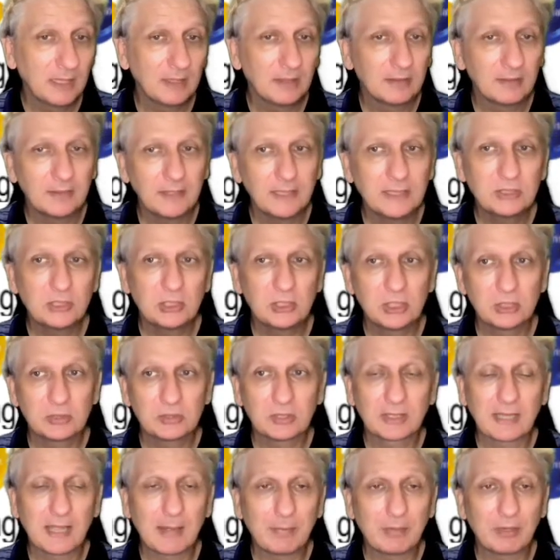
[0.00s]
These are just a
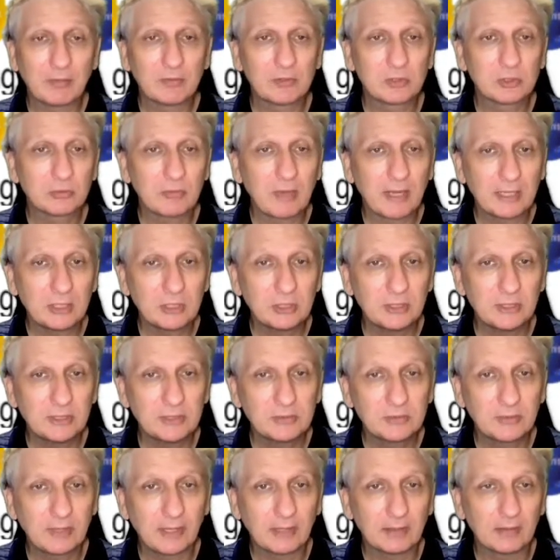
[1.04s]
couple of the strategies
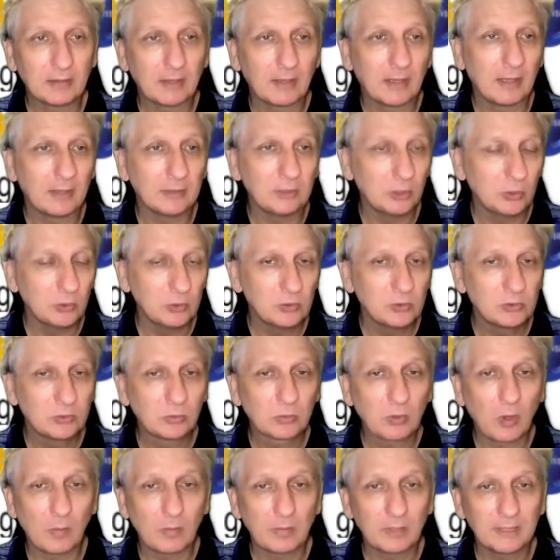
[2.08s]
that are used
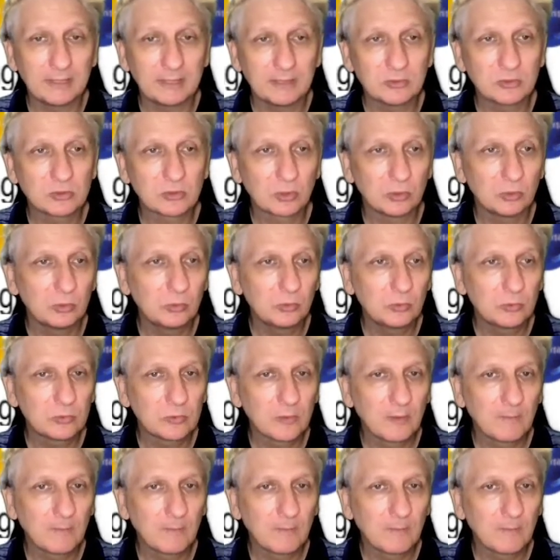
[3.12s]
commonly in schools.